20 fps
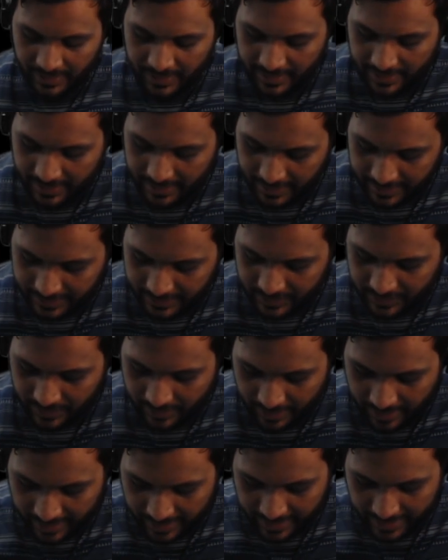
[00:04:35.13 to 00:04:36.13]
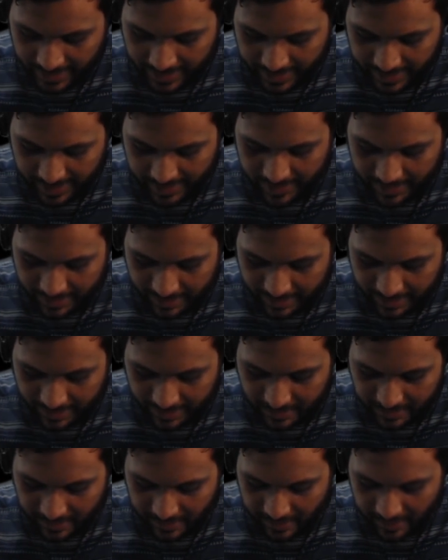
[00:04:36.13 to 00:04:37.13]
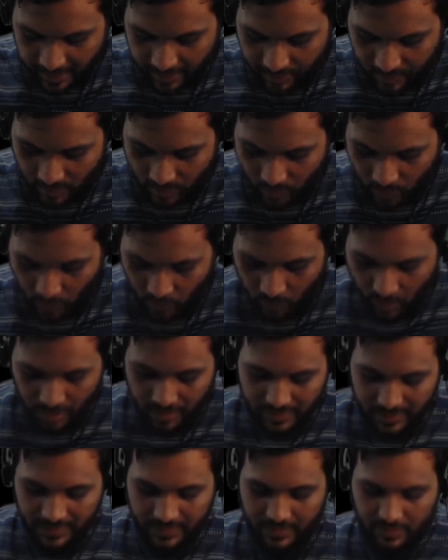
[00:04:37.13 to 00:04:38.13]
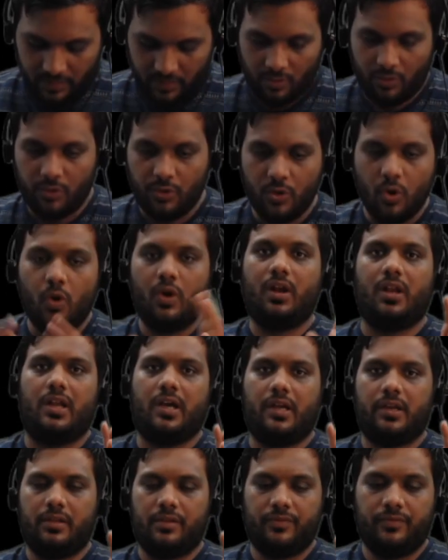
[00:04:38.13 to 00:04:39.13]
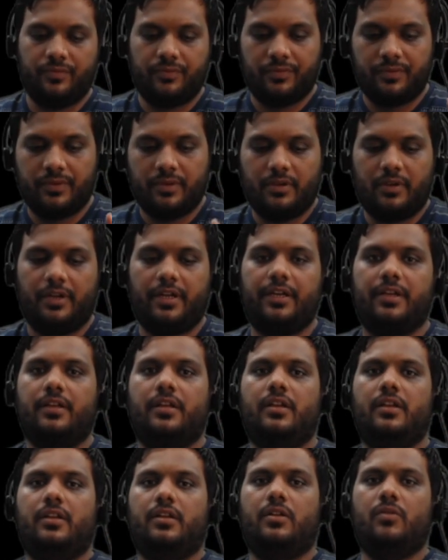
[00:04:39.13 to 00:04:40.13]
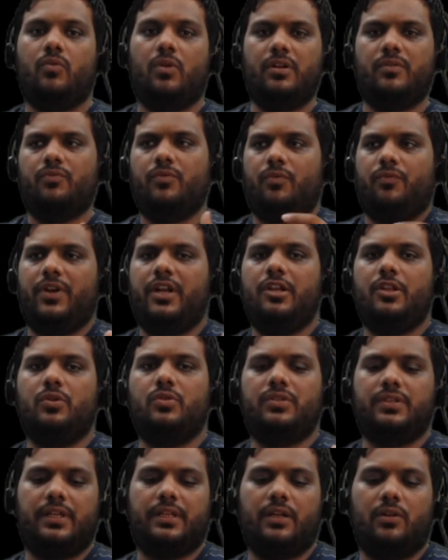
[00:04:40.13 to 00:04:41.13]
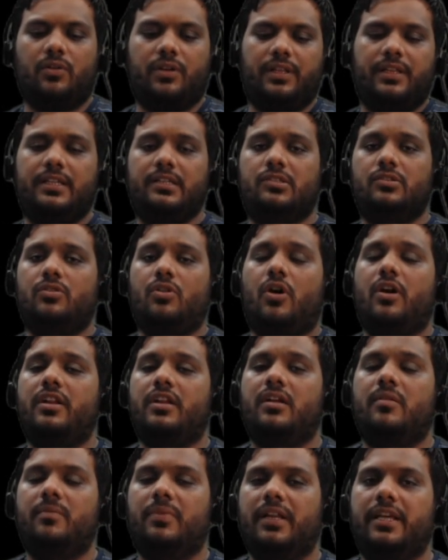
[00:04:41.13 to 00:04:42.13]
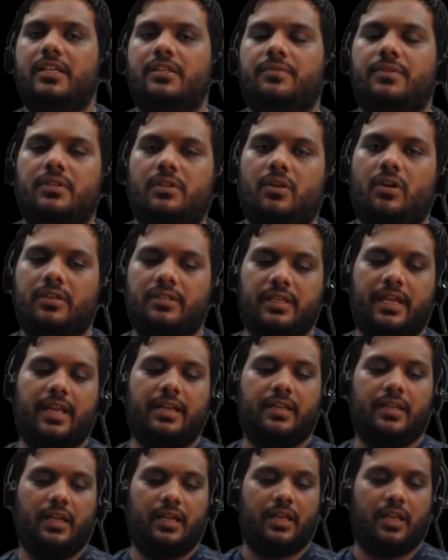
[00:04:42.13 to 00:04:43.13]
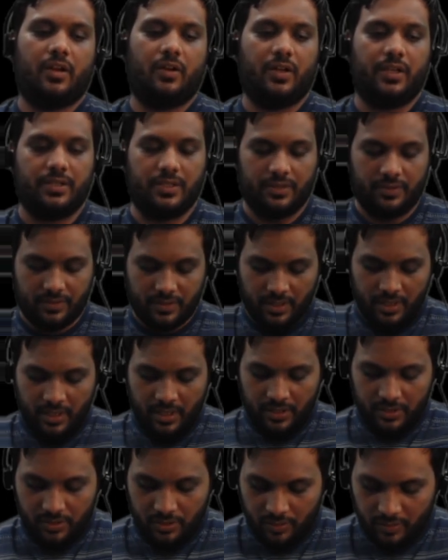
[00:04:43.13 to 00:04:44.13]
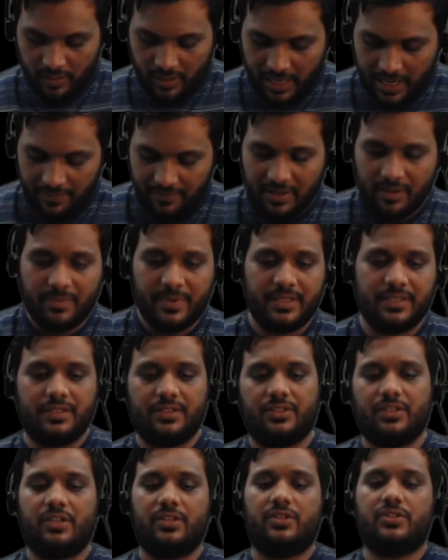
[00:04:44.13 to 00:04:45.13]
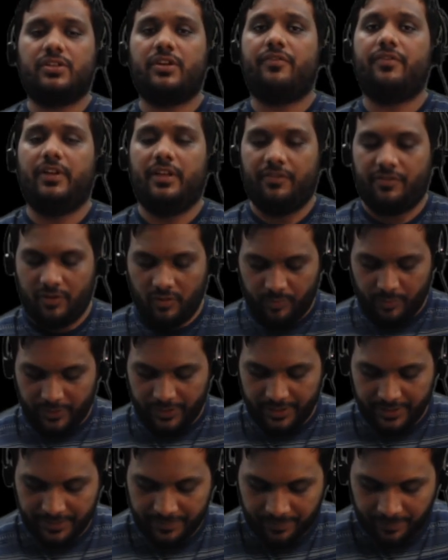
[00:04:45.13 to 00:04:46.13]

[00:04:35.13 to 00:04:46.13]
let us try and understand what is NOCLAR. All right. When do you say that, okay, there is non-compliance with laws and regulations? So I will be just shuffling few points.